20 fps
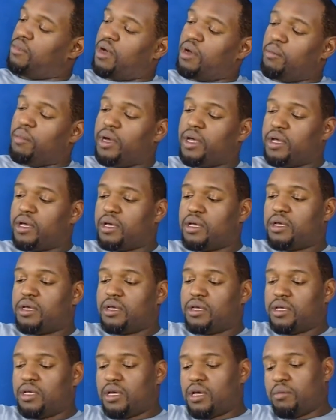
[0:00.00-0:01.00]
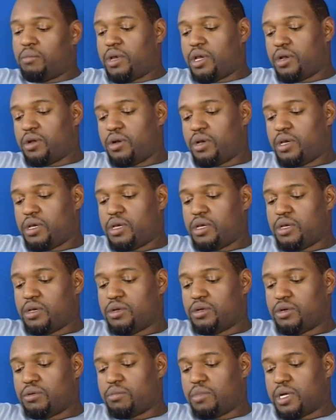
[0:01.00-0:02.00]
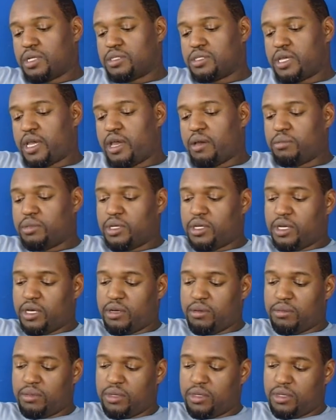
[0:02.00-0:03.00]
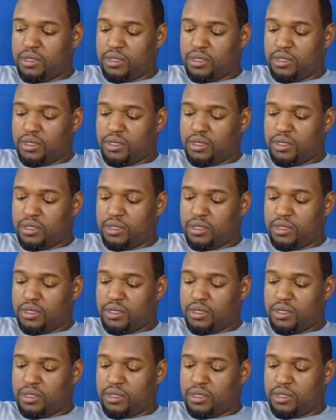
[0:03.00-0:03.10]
I might go ahead and hook my tablet up